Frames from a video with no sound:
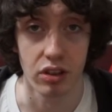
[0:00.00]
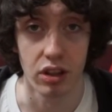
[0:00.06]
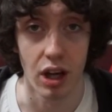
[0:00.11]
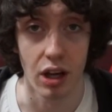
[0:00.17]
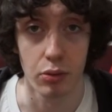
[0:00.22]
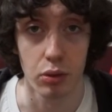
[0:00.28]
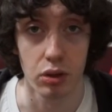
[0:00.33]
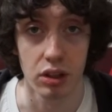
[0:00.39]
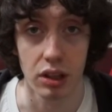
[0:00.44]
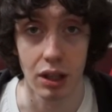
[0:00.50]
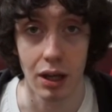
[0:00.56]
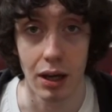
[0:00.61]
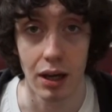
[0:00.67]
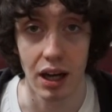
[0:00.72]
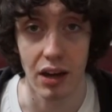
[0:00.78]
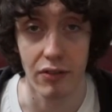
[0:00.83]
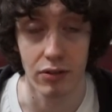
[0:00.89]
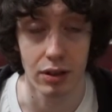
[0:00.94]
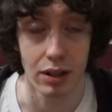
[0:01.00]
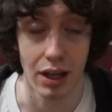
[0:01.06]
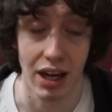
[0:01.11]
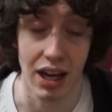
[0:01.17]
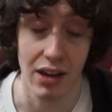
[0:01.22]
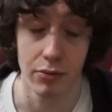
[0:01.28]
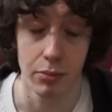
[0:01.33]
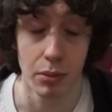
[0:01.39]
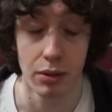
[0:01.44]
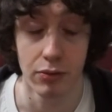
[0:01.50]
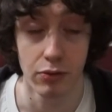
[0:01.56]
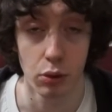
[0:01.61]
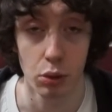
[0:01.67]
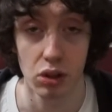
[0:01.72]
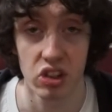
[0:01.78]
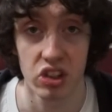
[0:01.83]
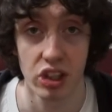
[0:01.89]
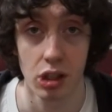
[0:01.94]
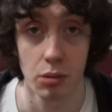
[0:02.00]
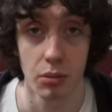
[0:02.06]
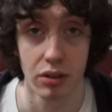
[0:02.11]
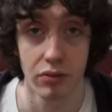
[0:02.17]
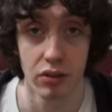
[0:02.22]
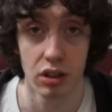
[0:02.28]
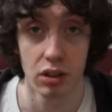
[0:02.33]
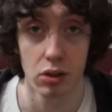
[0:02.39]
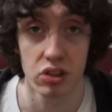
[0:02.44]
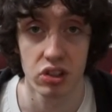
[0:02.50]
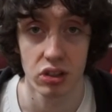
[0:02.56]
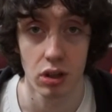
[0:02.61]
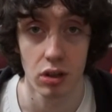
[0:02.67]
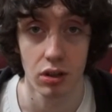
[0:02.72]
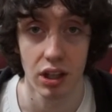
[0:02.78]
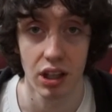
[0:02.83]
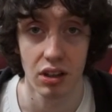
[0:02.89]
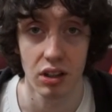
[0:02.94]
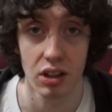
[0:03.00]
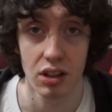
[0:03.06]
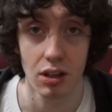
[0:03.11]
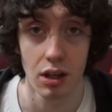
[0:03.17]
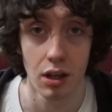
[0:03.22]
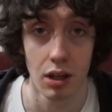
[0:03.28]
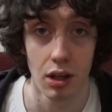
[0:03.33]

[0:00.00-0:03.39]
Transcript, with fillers: and not really haven't I haven't been focusing on my videos at all lately.